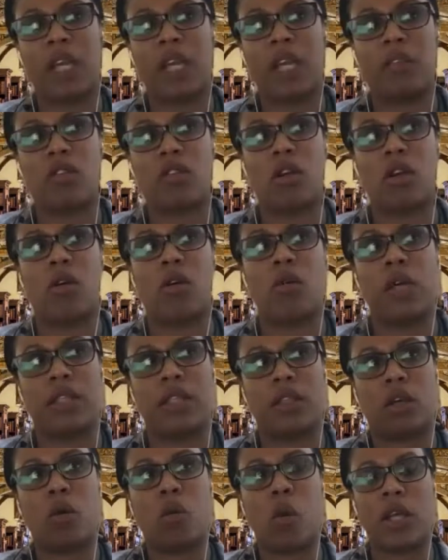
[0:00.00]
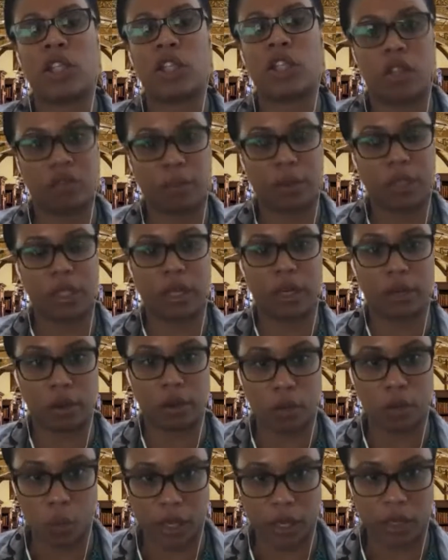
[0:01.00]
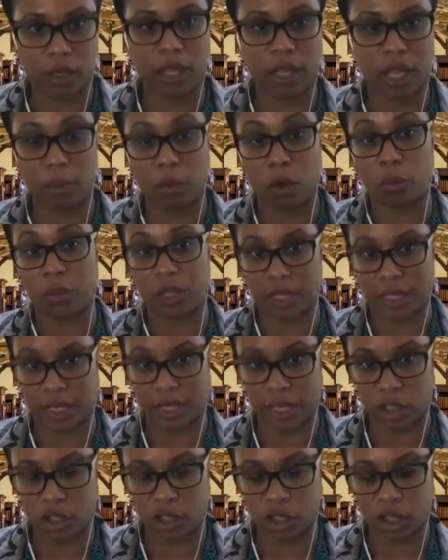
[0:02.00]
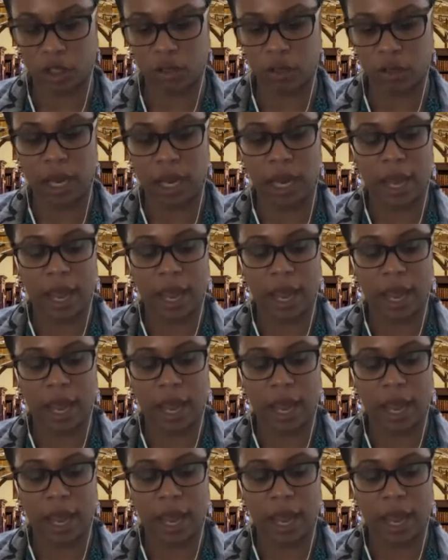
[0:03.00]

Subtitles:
And so it's a question of political will and mobilization.